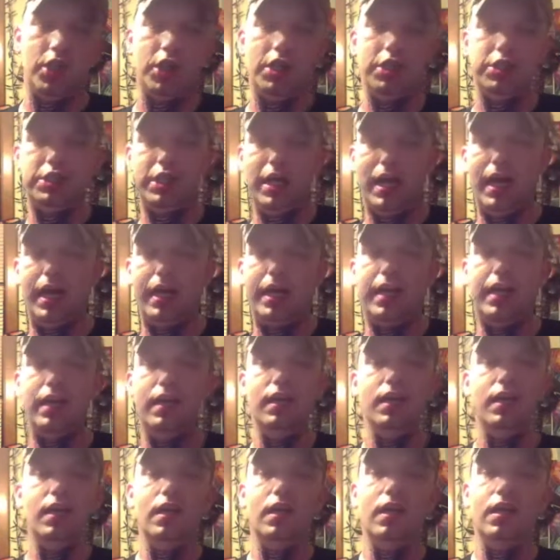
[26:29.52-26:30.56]
or a jacket
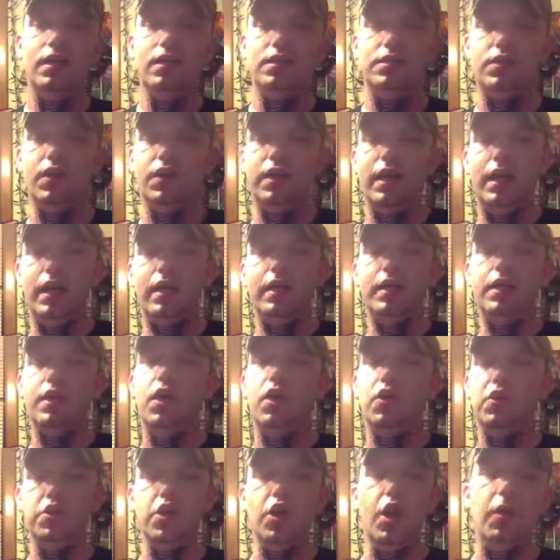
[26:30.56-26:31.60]
so that,
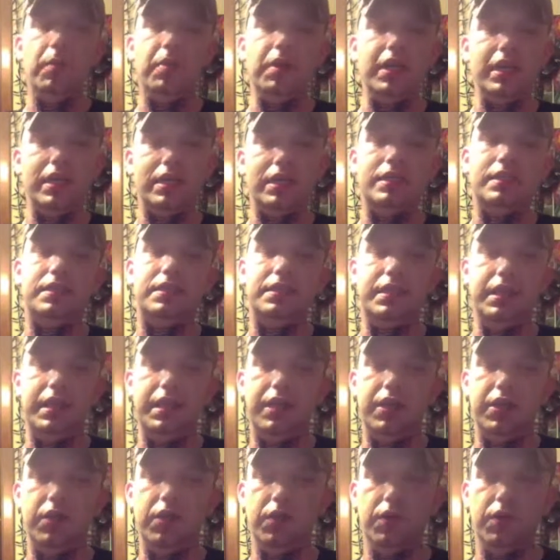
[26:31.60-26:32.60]
nobody could see you.